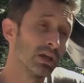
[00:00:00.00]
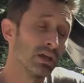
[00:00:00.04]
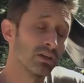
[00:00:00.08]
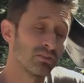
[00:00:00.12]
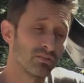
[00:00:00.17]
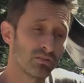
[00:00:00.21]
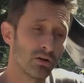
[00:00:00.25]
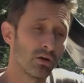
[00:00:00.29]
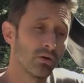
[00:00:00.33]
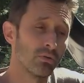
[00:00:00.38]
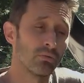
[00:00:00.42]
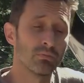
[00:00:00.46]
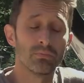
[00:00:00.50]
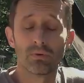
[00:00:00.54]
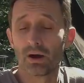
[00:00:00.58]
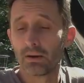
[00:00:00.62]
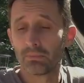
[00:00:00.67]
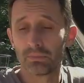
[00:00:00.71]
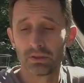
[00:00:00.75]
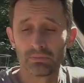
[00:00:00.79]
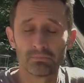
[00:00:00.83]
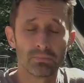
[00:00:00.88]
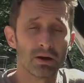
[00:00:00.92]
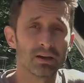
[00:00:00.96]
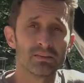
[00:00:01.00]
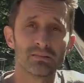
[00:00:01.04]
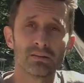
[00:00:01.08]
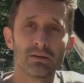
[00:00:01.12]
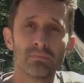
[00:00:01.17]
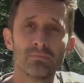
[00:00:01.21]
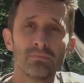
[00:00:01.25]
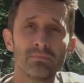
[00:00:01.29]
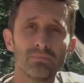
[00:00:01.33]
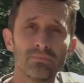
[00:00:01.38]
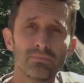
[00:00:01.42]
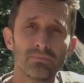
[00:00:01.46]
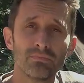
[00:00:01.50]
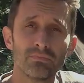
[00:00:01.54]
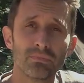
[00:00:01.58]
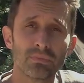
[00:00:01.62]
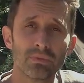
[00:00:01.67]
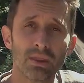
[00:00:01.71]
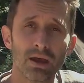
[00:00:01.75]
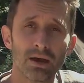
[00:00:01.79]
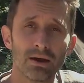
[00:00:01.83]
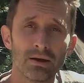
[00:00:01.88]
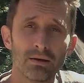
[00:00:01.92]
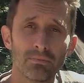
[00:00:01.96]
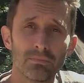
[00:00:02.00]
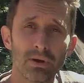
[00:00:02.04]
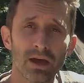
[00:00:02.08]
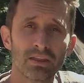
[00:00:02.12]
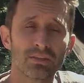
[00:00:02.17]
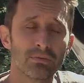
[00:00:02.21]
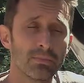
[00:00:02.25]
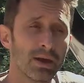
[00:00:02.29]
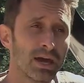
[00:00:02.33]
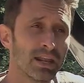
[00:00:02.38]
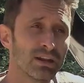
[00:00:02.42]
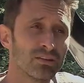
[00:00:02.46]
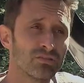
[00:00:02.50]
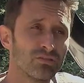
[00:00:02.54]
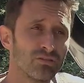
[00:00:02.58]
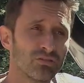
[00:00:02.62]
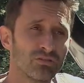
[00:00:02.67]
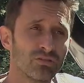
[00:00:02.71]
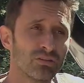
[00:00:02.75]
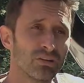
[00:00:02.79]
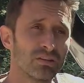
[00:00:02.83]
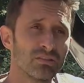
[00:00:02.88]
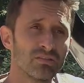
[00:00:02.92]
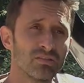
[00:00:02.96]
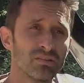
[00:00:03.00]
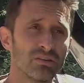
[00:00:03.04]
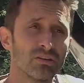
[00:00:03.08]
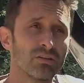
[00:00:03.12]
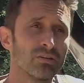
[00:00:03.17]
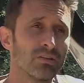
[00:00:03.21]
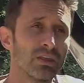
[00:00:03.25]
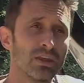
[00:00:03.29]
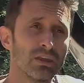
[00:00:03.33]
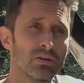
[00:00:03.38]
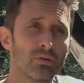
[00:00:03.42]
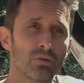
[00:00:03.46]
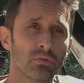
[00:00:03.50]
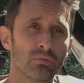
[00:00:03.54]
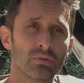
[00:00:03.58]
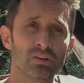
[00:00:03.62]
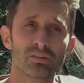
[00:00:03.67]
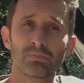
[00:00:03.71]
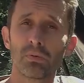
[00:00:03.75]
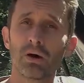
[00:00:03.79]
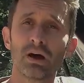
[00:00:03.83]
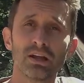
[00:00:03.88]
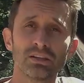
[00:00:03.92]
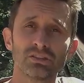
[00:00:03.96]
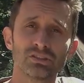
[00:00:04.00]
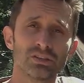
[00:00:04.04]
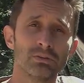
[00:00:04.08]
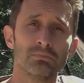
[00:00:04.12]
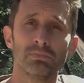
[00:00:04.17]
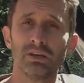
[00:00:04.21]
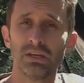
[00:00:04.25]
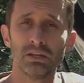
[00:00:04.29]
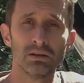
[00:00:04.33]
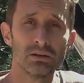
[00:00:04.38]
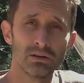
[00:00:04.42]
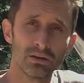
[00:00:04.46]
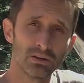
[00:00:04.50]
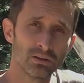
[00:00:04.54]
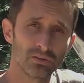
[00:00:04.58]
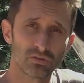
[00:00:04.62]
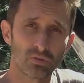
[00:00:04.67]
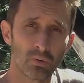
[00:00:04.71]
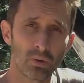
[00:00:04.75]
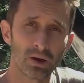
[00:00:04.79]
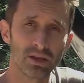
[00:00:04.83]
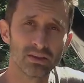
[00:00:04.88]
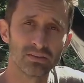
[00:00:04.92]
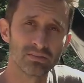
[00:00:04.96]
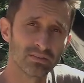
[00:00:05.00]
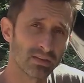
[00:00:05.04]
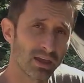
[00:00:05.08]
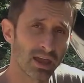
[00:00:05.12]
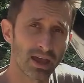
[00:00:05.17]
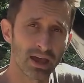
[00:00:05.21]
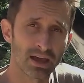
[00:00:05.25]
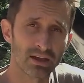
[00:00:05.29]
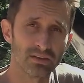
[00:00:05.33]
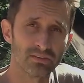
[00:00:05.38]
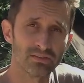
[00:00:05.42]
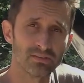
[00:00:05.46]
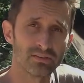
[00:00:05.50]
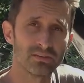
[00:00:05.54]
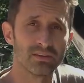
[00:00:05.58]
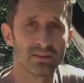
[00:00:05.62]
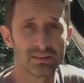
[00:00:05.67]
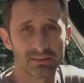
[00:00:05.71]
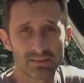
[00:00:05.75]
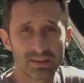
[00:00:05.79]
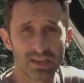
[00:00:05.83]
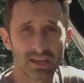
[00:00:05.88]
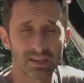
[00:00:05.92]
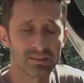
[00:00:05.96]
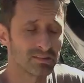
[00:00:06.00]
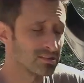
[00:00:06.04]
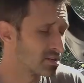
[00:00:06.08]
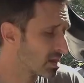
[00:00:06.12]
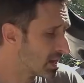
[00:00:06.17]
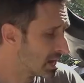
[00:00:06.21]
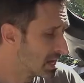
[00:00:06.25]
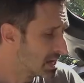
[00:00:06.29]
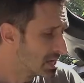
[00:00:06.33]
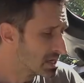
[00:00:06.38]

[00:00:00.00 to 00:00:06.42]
So I mean, by some uh, mathematics, you should consider that your response should be twice as intense.